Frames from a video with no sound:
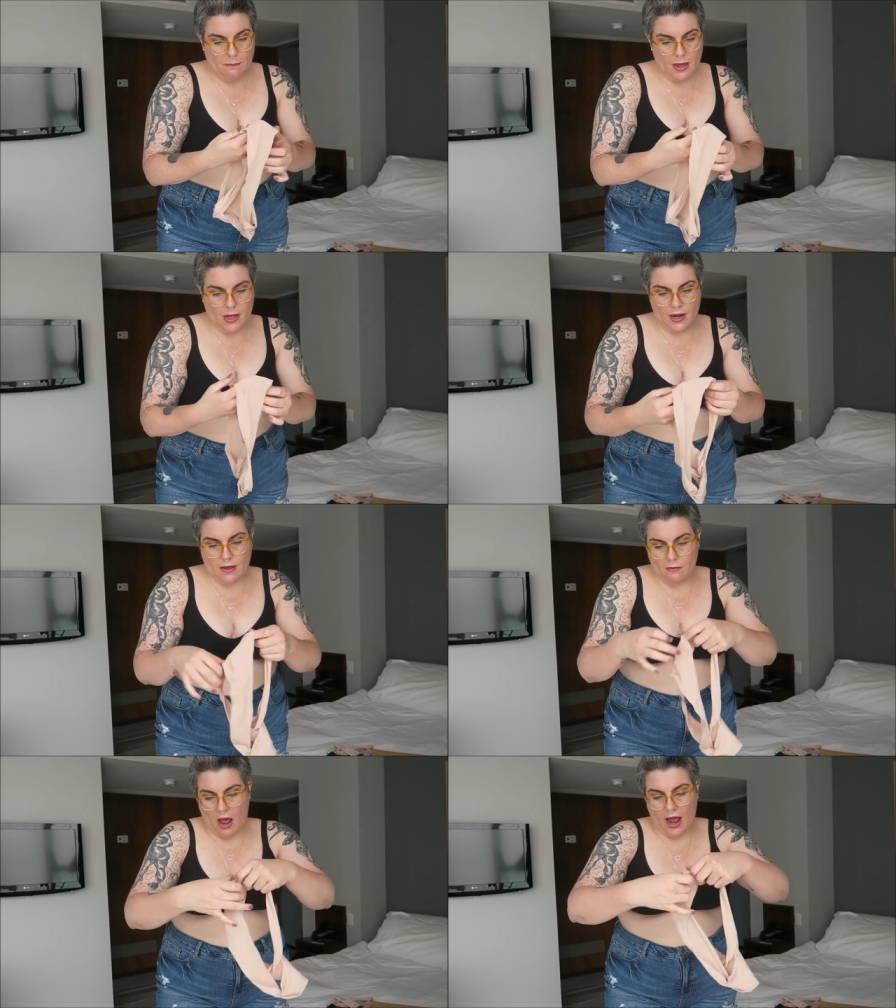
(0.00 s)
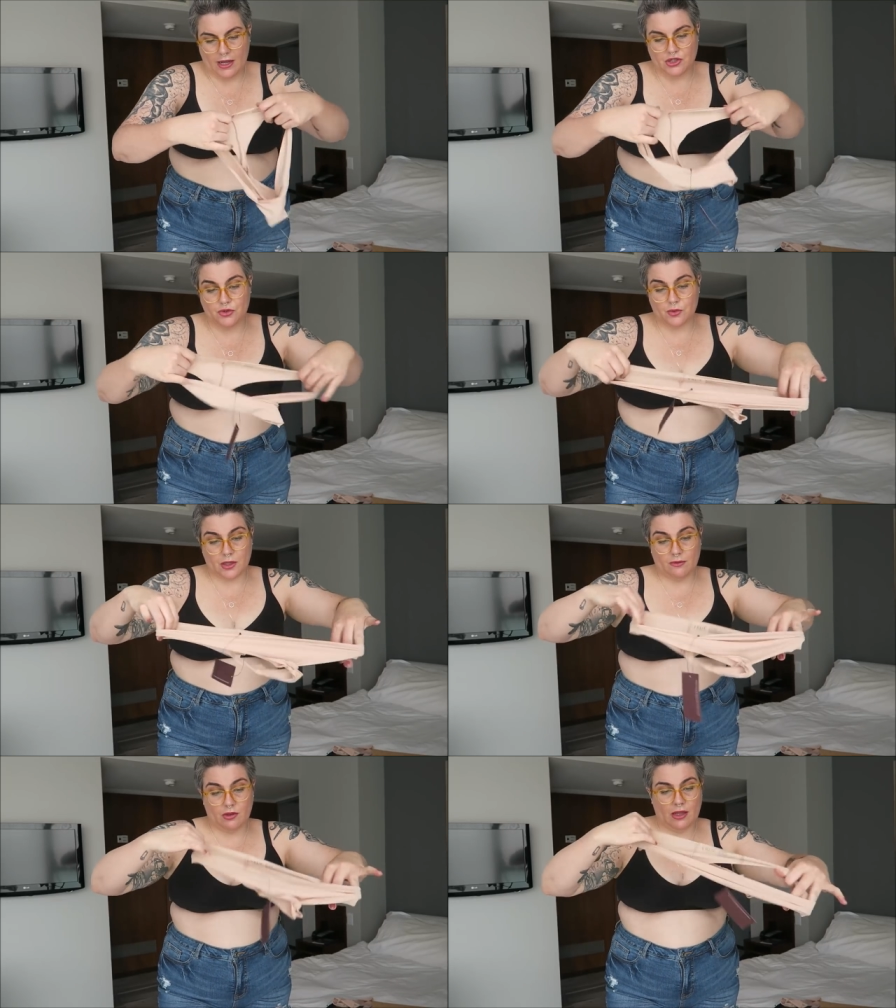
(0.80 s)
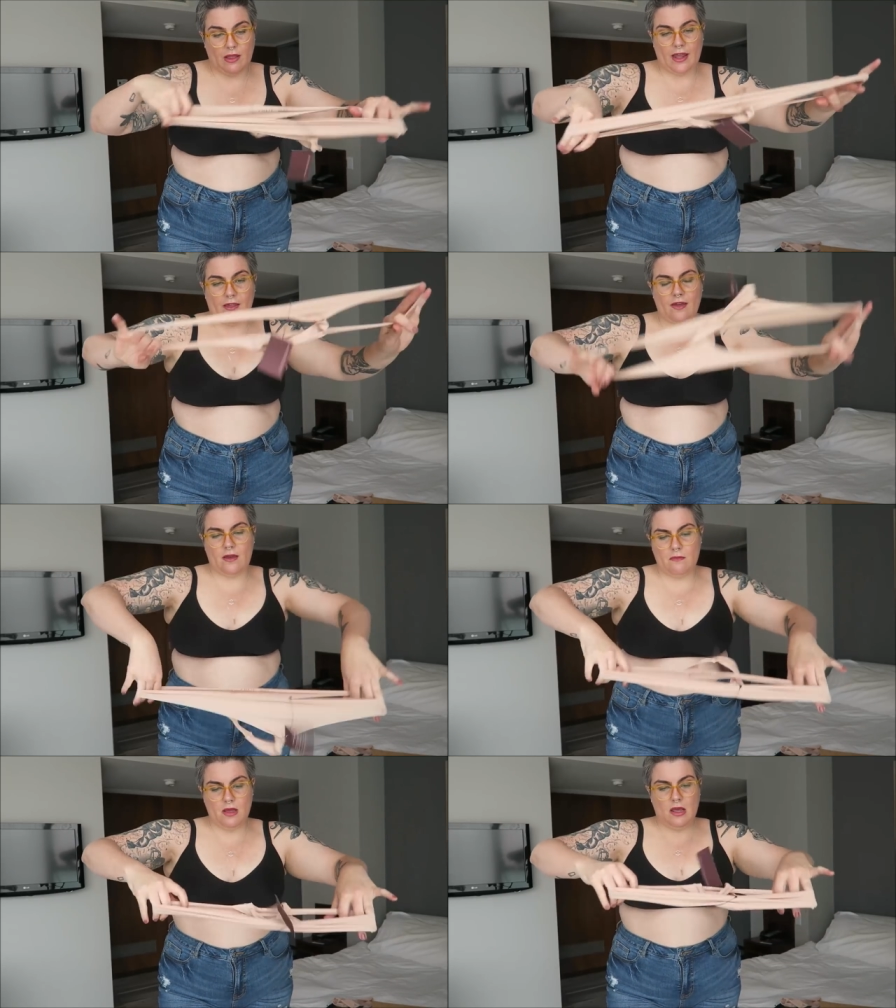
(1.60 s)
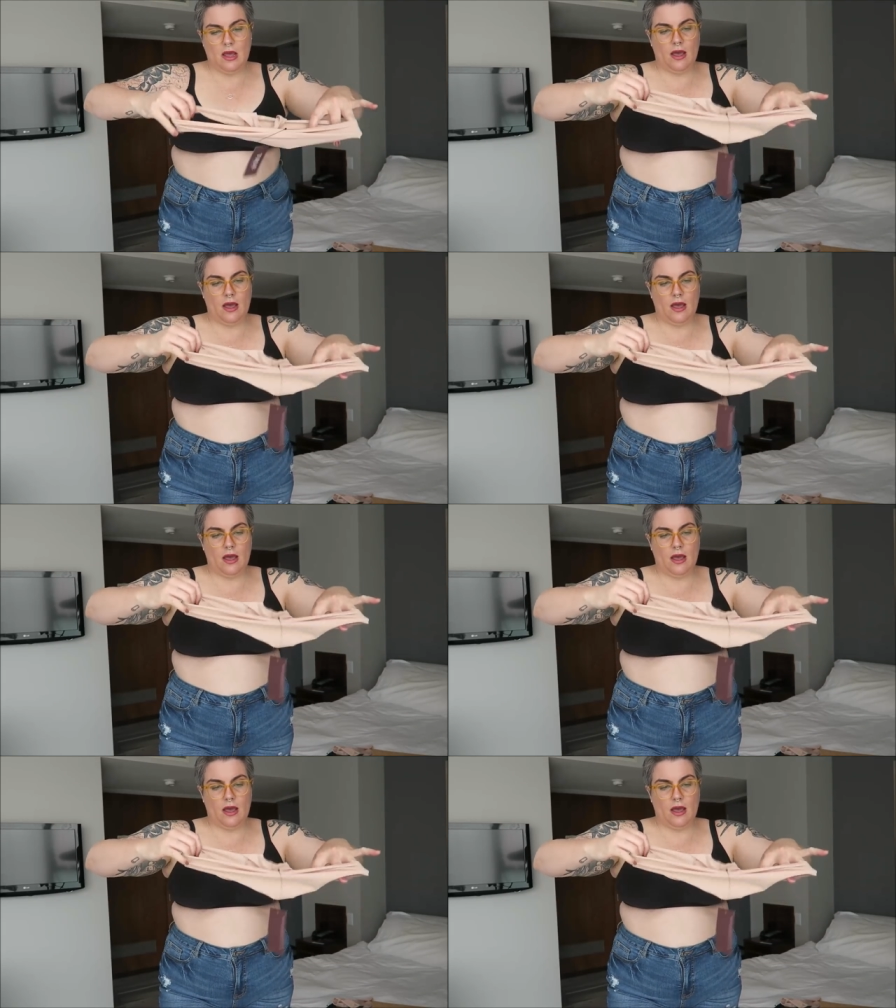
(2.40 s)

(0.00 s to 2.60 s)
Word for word: But um, I do really, really like them.